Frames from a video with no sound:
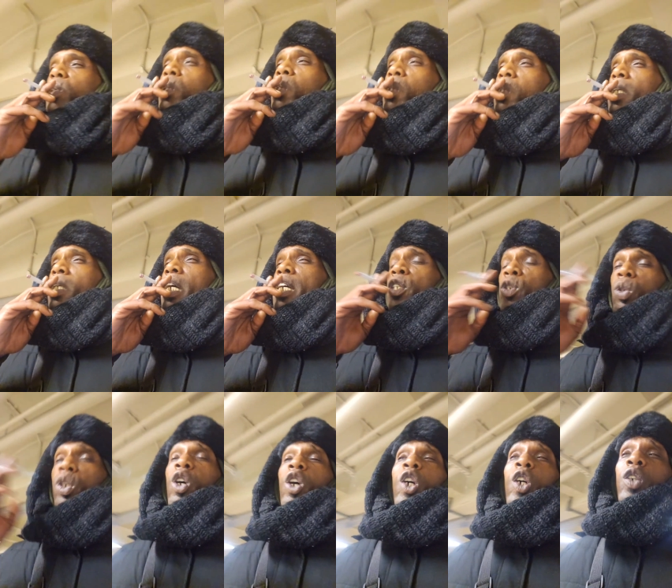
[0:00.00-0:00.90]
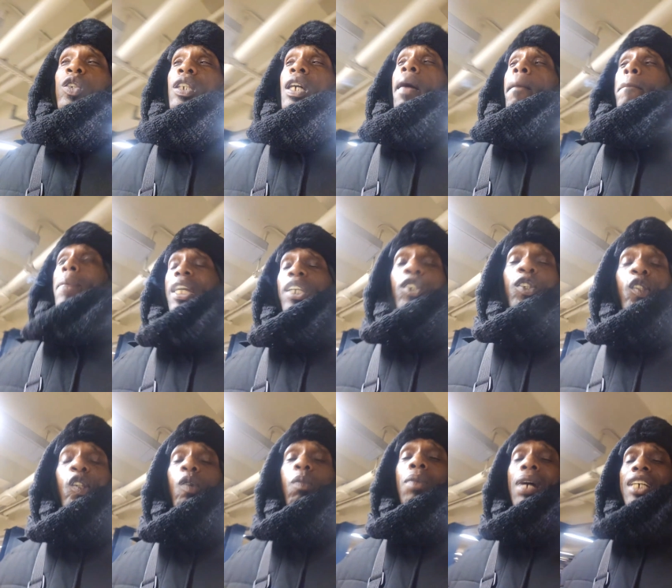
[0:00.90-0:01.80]
And you girls, based
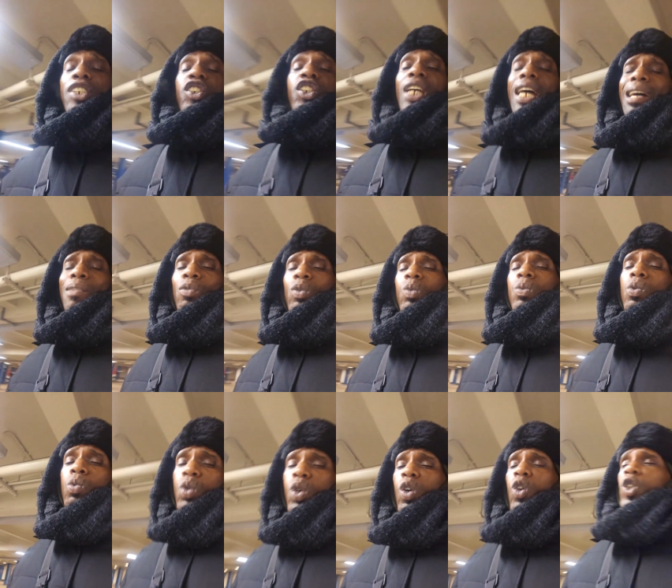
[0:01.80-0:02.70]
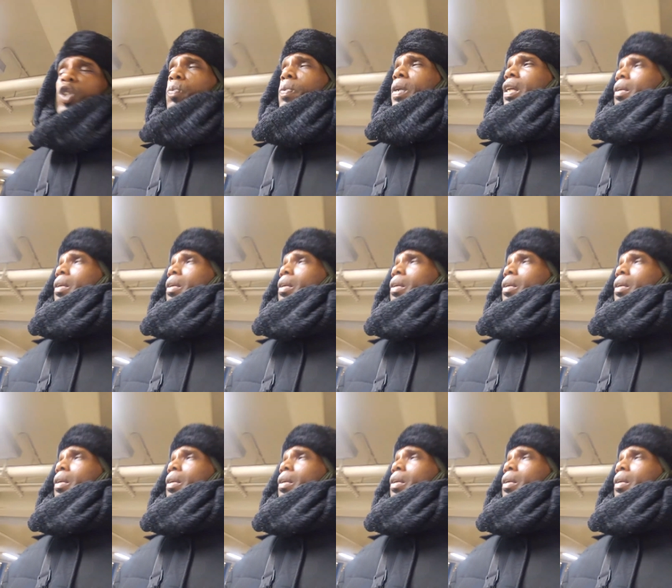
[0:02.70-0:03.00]
on my chat room, you girls better be